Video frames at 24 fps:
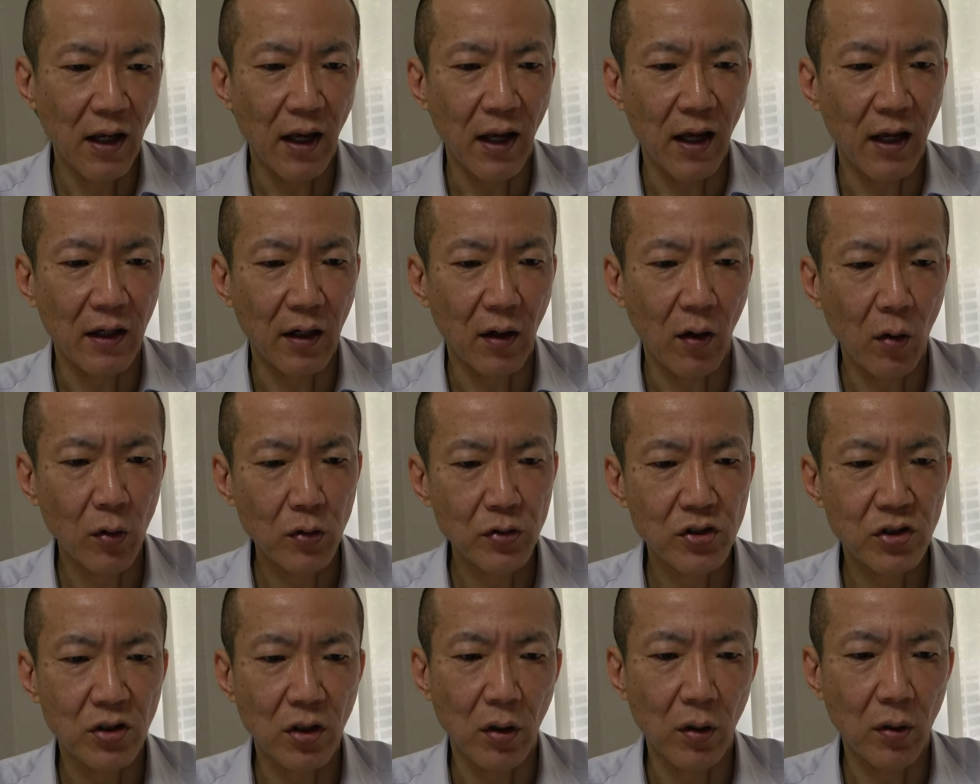and
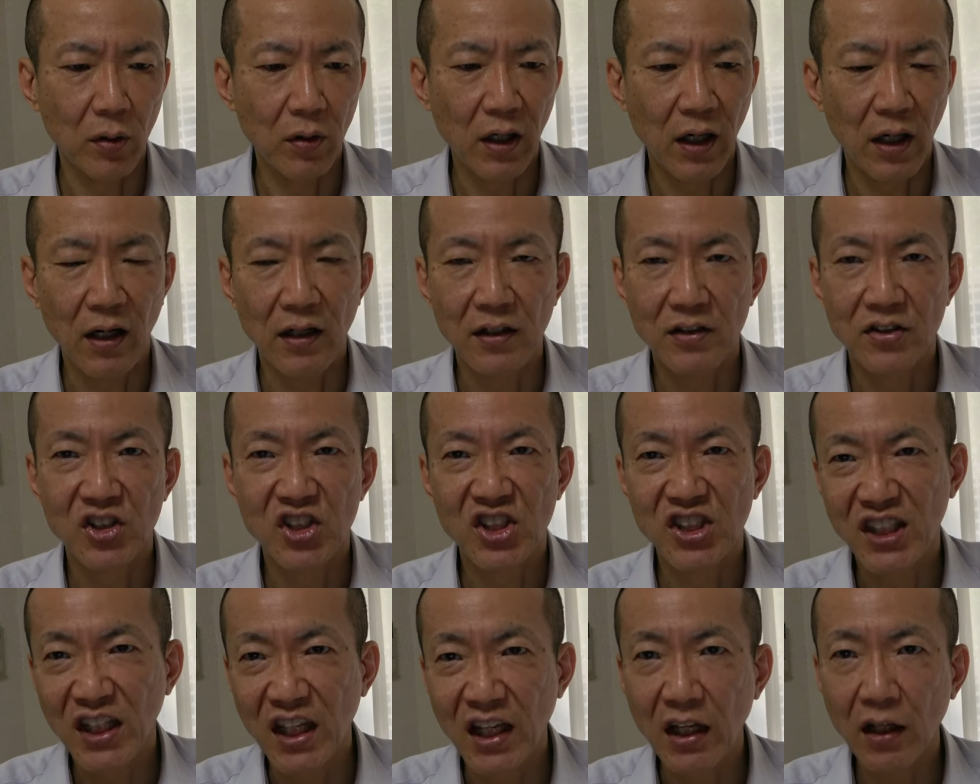also
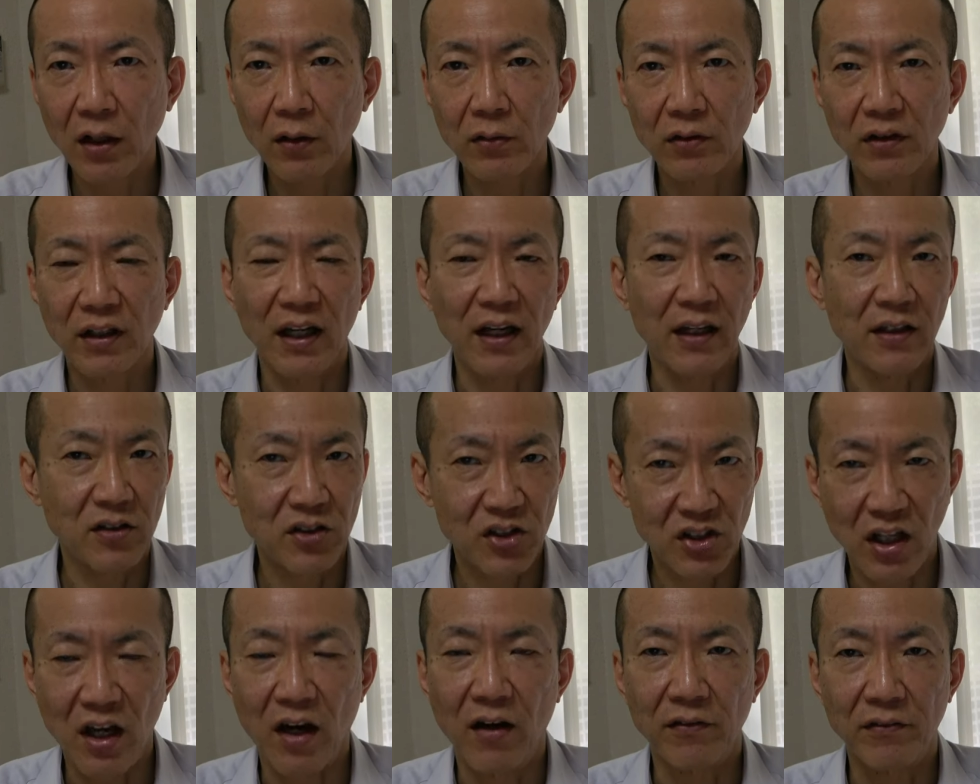seal
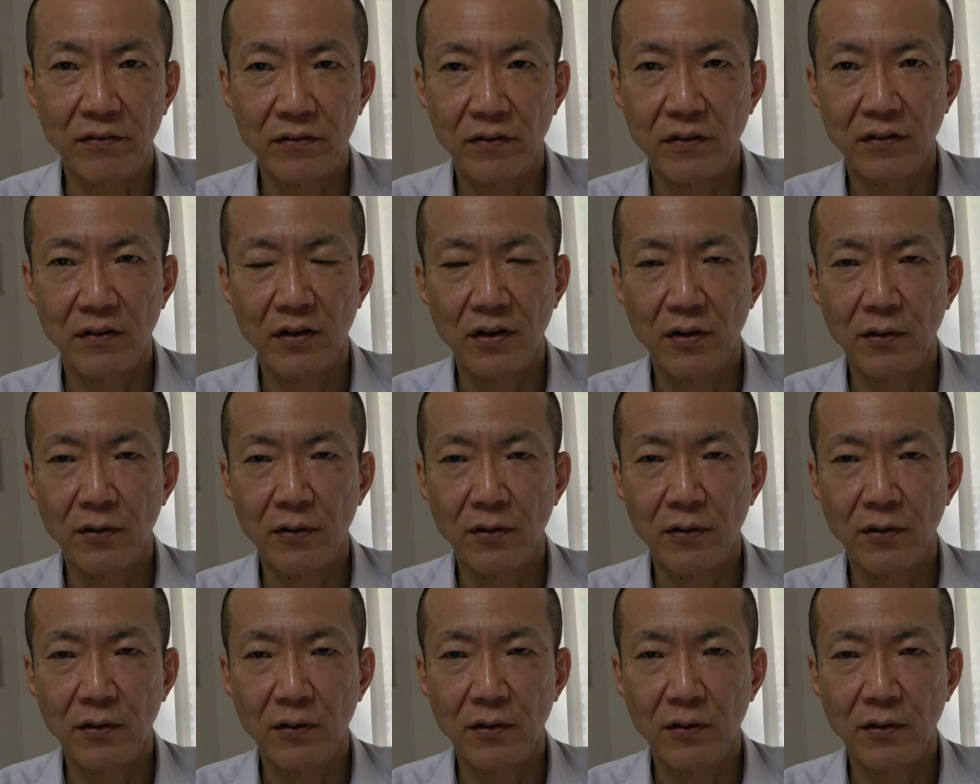itself.